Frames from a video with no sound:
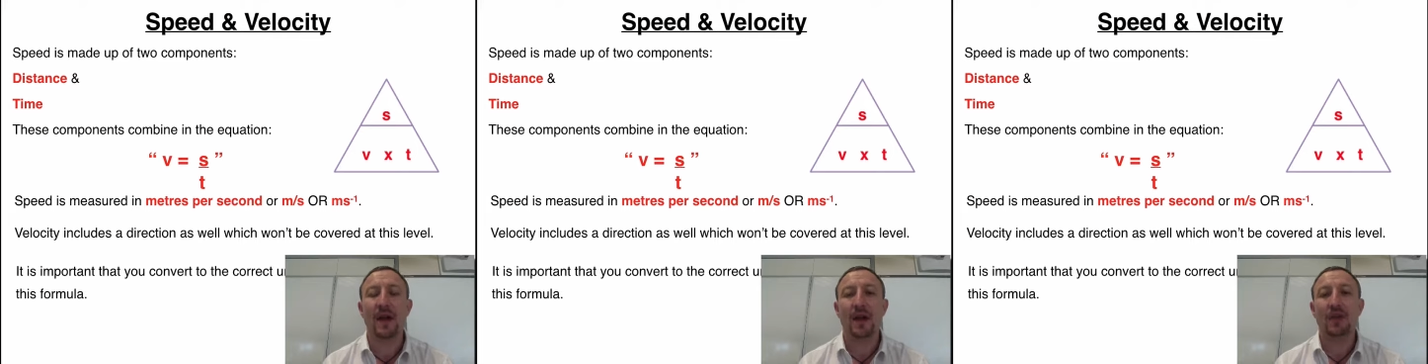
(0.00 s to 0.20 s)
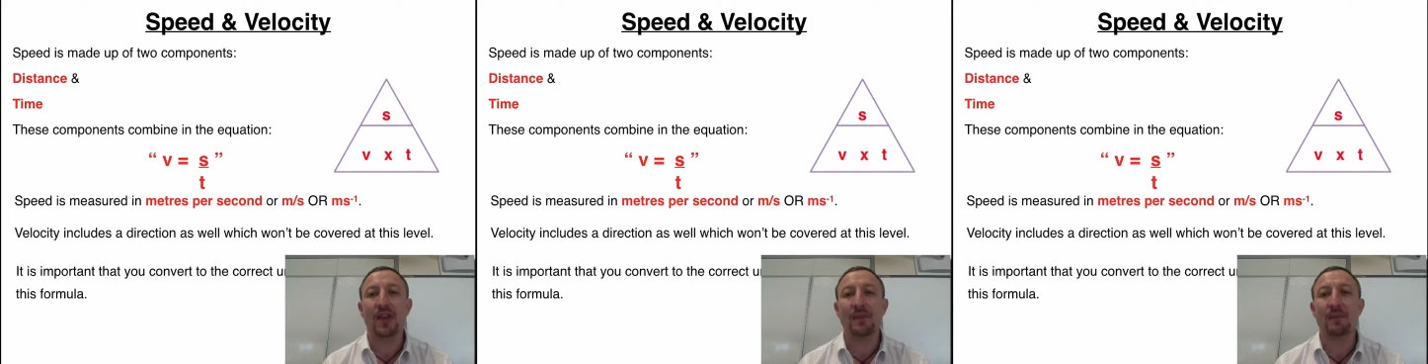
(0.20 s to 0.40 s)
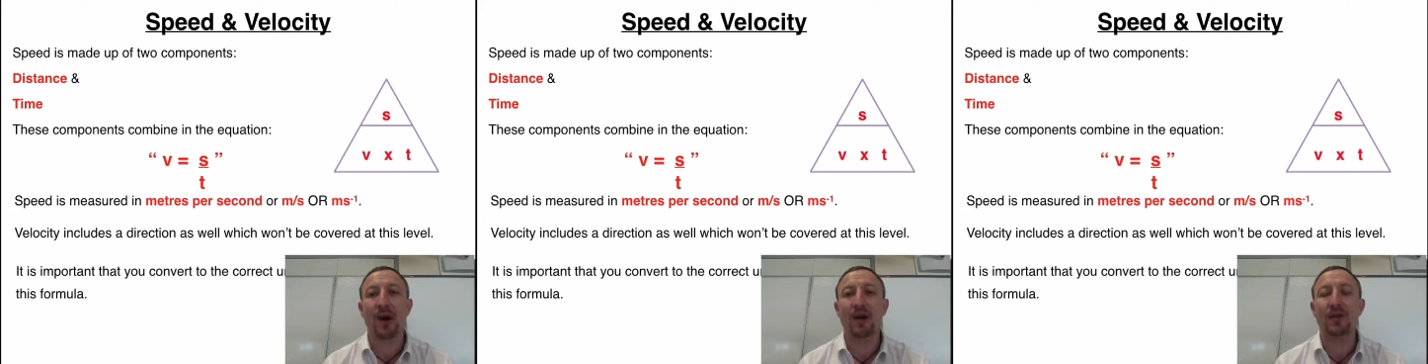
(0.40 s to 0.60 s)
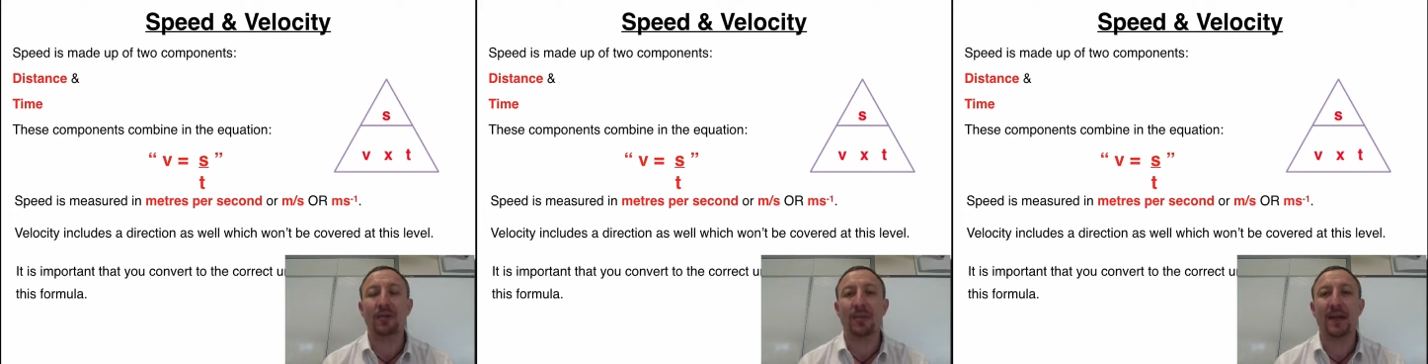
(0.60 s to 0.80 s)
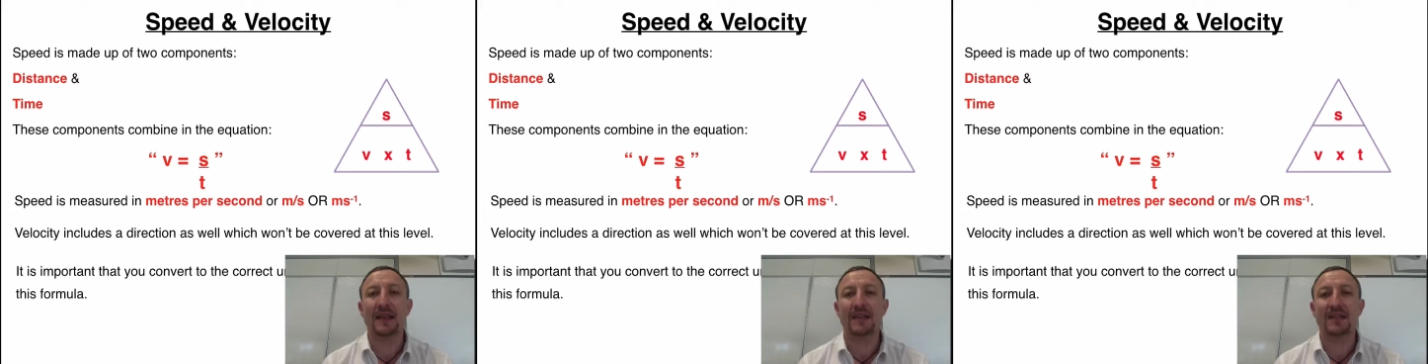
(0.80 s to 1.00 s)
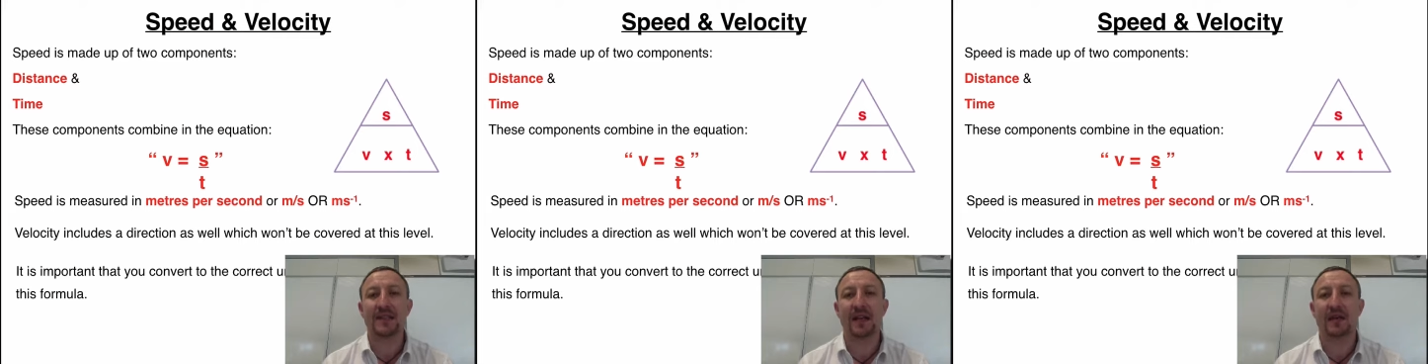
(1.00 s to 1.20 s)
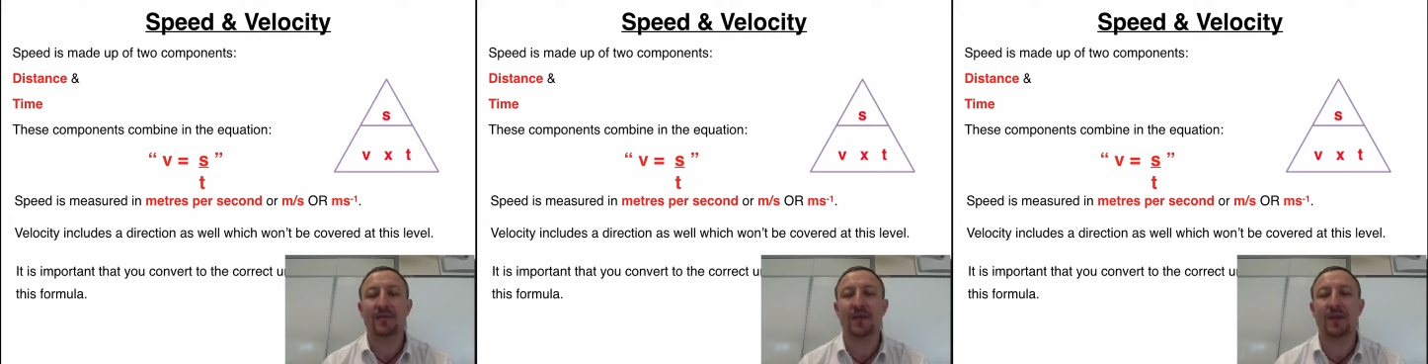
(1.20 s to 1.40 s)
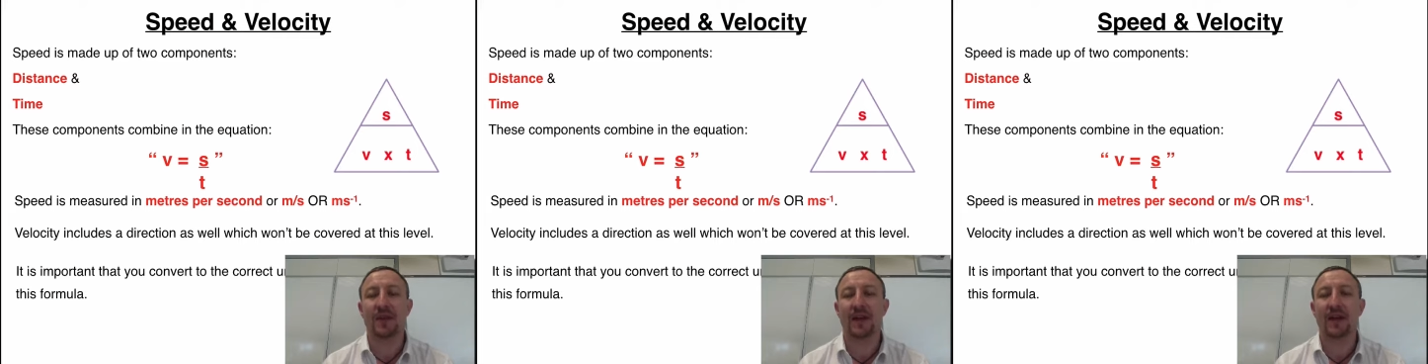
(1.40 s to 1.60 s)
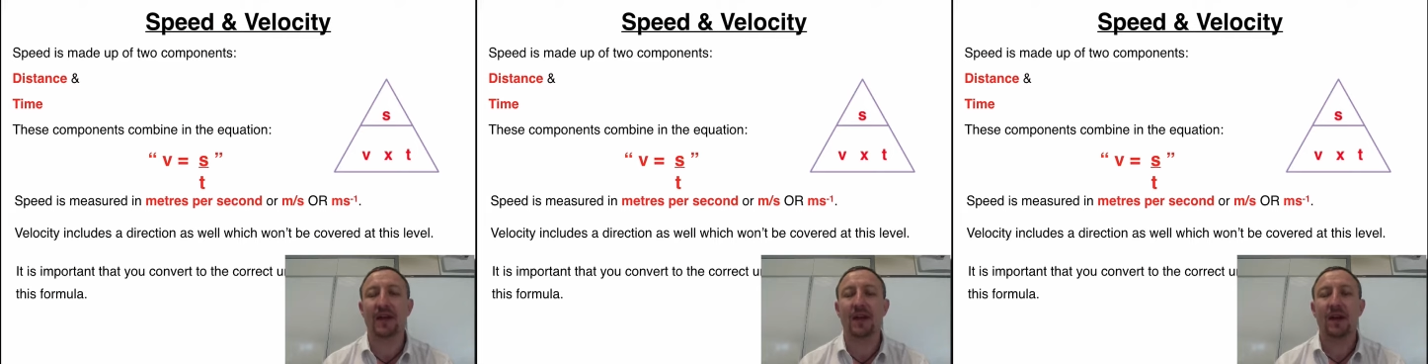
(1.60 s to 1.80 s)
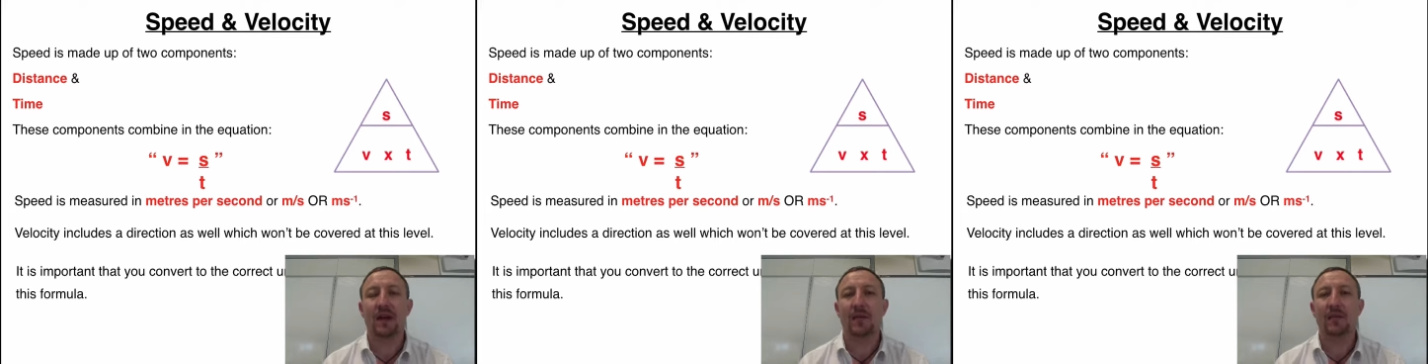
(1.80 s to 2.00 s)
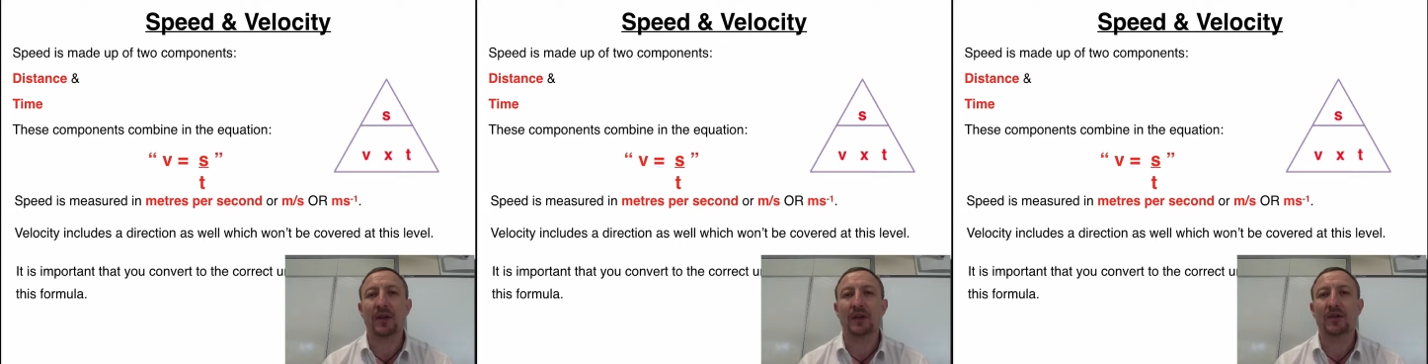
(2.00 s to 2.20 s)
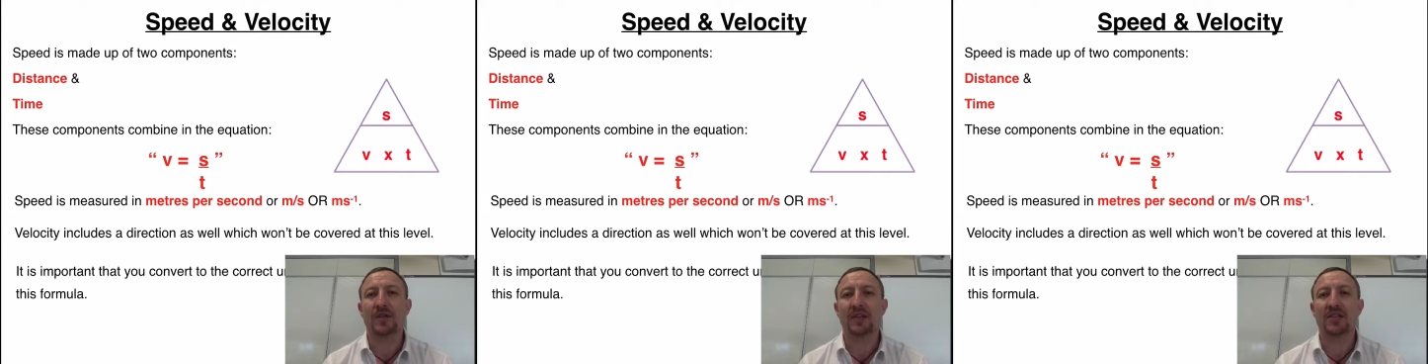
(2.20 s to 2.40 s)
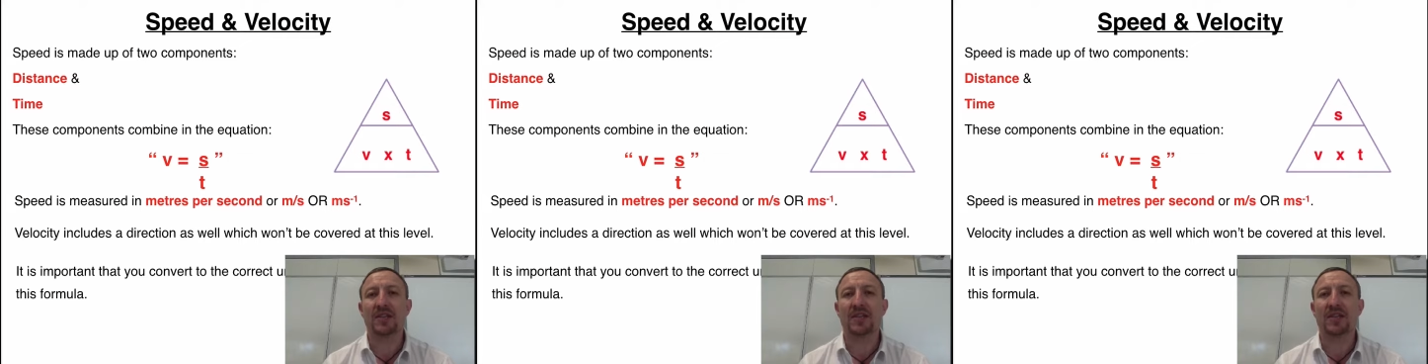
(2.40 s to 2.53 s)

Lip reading: They both mean the same thing, but you just